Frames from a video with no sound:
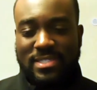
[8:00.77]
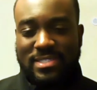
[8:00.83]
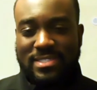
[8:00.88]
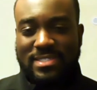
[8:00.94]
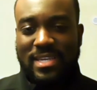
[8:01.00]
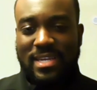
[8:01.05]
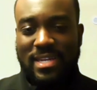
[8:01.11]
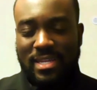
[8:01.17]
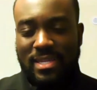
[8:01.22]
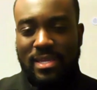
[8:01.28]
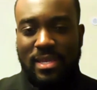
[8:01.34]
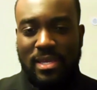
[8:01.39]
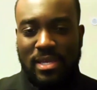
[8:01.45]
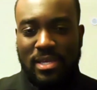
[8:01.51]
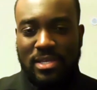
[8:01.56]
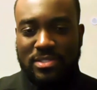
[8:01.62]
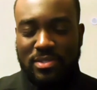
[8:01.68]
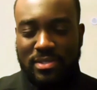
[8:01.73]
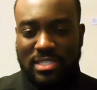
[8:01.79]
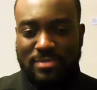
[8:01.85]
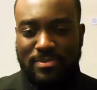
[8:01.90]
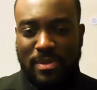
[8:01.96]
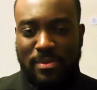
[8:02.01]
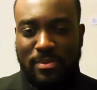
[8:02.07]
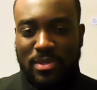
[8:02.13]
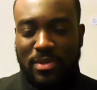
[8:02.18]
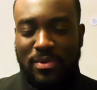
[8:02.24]
setting, so these
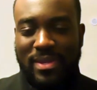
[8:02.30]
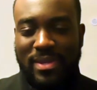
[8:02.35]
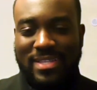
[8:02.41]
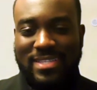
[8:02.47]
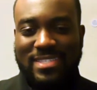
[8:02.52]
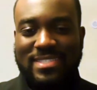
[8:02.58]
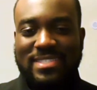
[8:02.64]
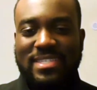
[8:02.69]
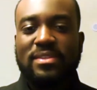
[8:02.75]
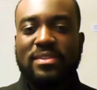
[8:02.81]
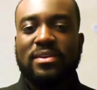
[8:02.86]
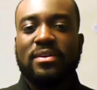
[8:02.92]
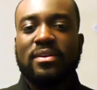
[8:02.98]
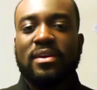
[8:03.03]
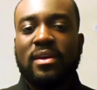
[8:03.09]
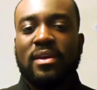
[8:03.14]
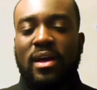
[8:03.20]
people don't get to see their